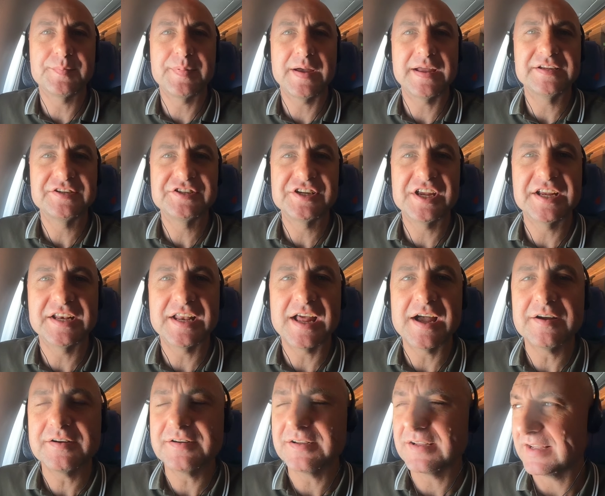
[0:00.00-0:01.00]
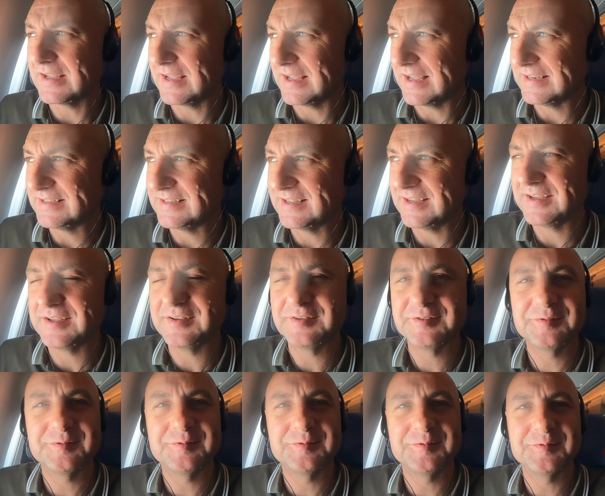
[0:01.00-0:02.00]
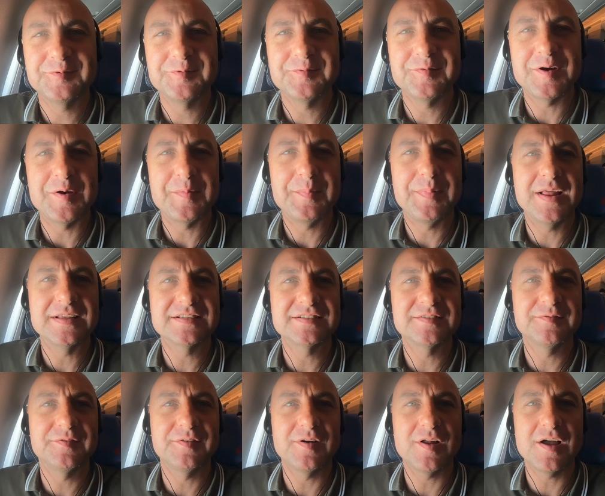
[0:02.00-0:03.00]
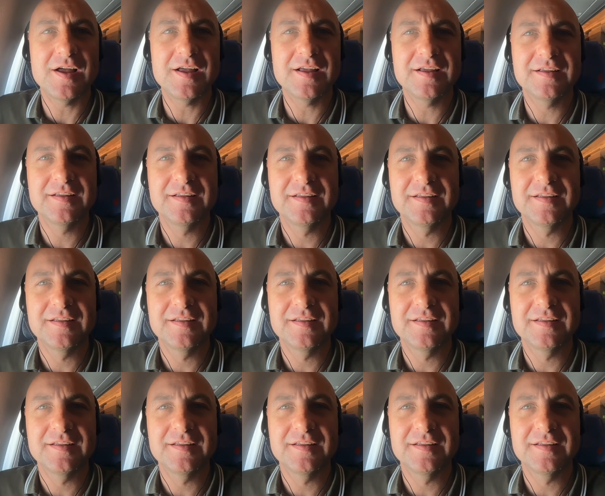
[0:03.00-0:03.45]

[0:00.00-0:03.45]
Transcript: Beijing now, and a very pleasant flight.